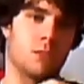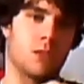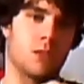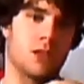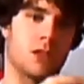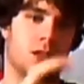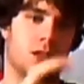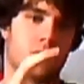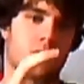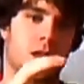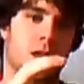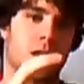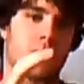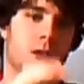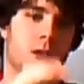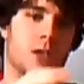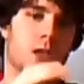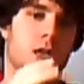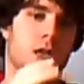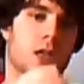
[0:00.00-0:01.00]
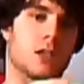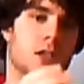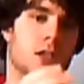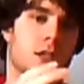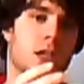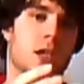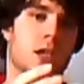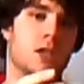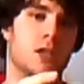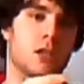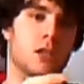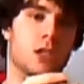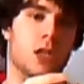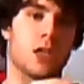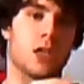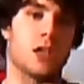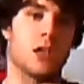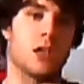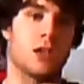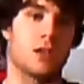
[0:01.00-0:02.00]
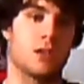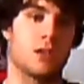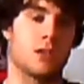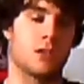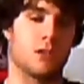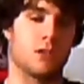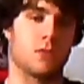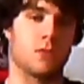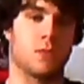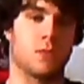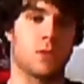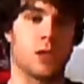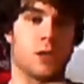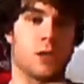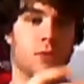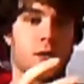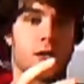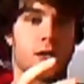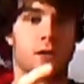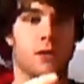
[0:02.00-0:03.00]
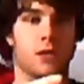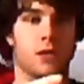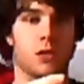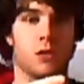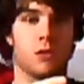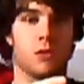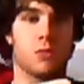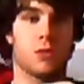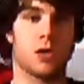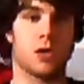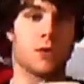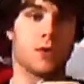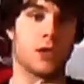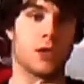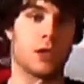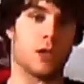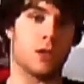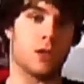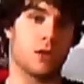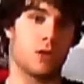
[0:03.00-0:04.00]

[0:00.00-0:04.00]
it's maybe a nice day today, and where are you going?